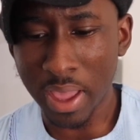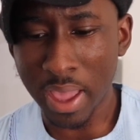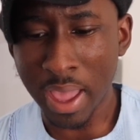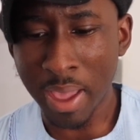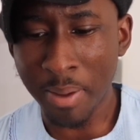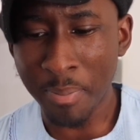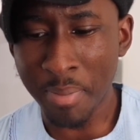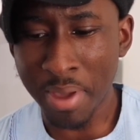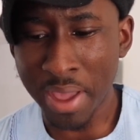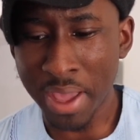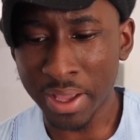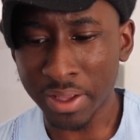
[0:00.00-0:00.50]

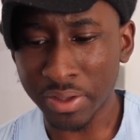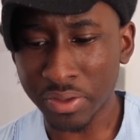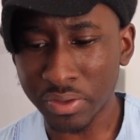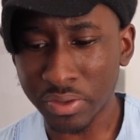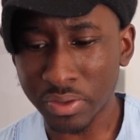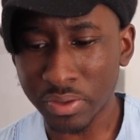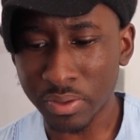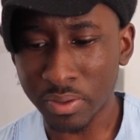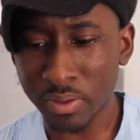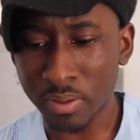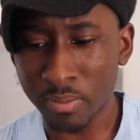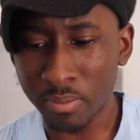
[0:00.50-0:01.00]

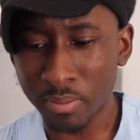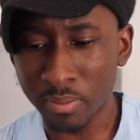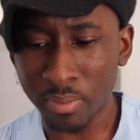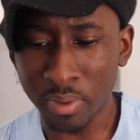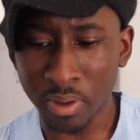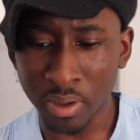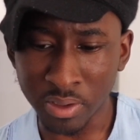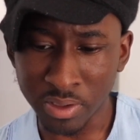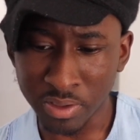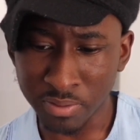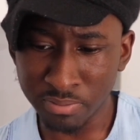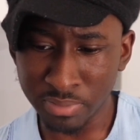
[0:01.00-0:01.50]
mx
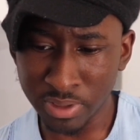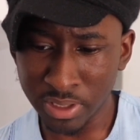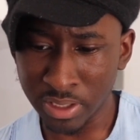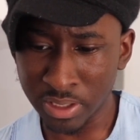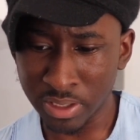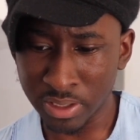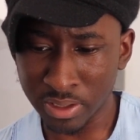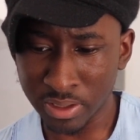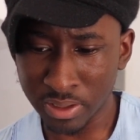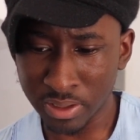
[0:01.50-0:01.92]
plus b.